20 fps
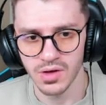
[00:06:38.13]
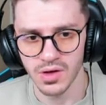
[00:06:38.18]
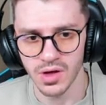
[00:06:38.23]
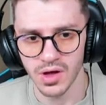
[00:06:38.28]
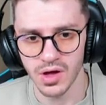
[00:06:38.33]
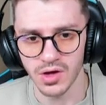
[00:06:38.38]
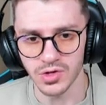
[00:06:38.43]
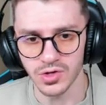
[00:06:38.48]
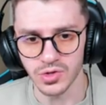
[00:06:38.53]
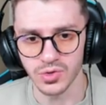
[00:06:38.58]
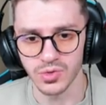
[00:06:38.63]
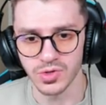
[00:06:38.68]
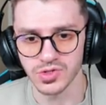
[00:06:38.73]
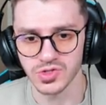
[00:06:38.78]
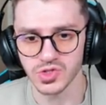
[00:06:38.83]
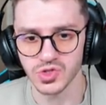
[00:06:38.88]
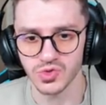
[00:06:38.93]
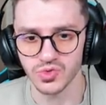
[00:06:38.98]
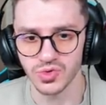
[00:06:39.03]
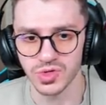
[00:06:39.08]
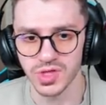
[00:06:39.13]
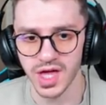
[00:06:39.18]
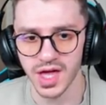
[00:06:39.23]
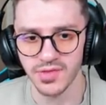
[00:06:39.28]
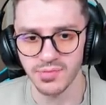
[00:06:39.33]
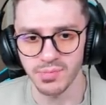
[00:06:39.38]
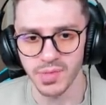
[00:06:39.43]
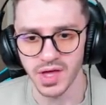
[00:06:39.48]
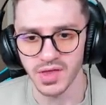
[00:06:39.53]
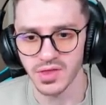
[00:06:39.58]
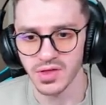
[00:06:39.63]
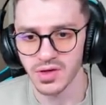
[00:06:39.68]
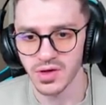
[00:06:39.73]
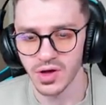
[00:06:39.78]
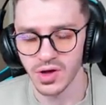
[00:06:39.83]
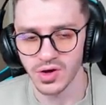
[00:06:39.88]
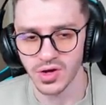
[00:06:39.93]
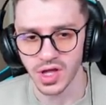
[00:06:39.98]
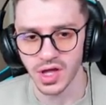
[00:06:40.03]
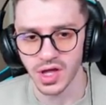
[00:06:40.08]
Oh, you know what? Screw that, man.
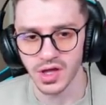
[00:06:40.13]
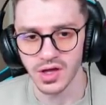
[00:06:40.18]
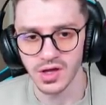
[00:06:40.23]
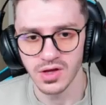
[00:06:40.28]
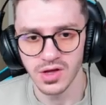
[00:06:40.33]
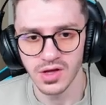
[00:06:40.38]
Okay.